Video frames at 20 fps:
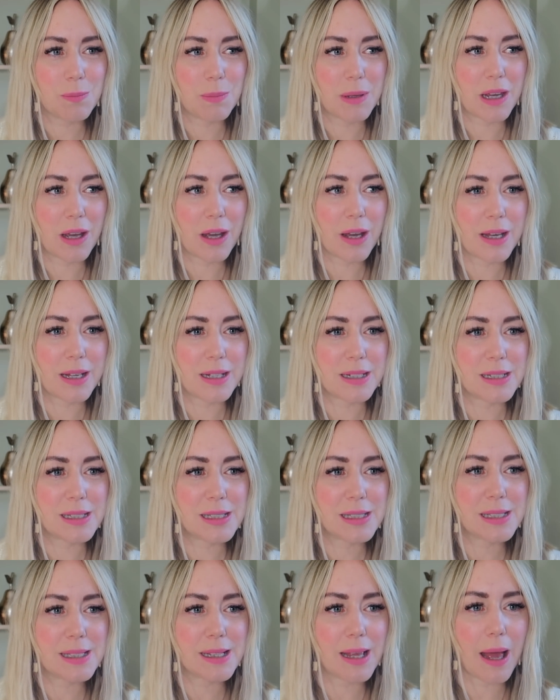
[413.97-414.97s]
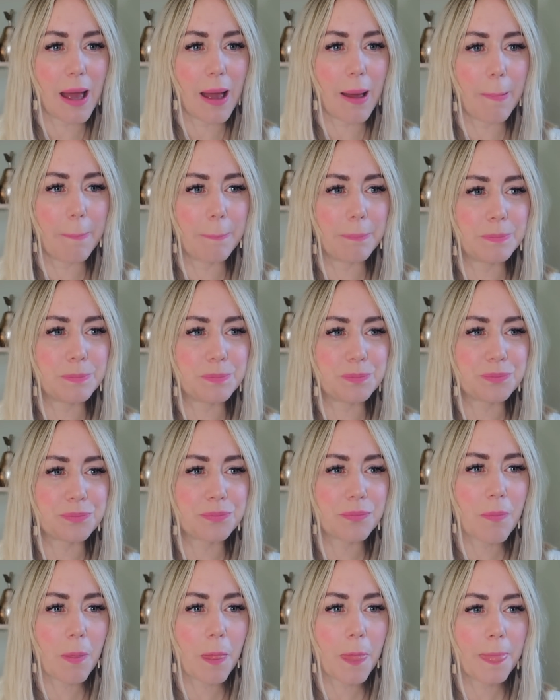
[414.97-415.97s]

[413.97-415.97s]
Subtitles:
because in